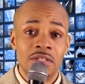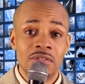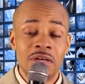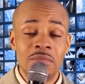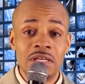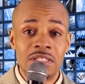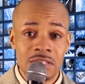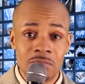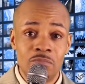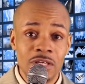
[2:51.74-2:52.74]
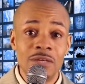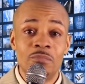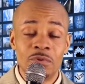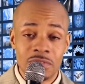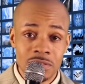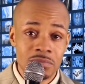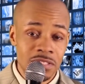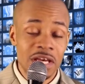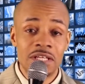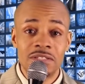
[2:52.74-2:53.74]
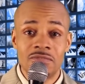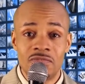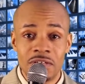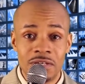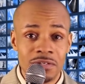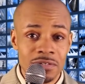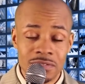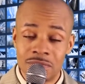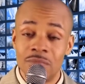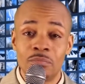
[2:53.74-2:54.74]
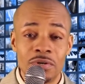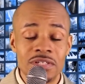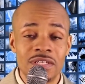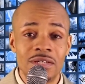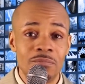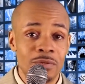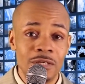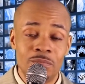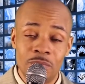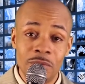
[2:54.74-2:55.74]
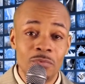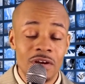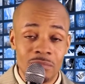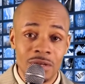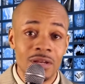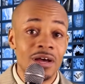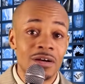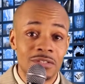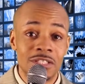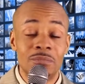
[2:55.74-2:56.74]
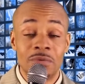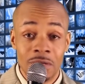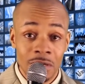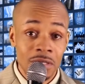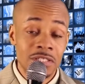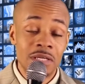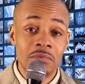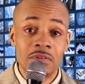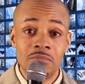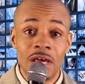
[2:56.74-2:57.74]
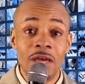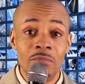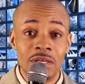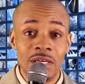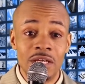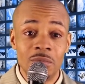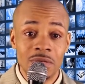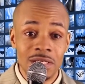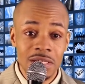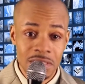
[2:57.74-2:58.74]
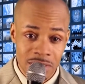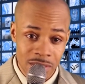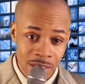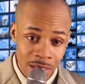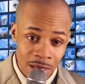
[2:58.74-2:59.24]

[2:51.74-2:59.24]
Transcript: So that means some people, some sex offenders, prison pe people have been locked up. Some of them may be getting released.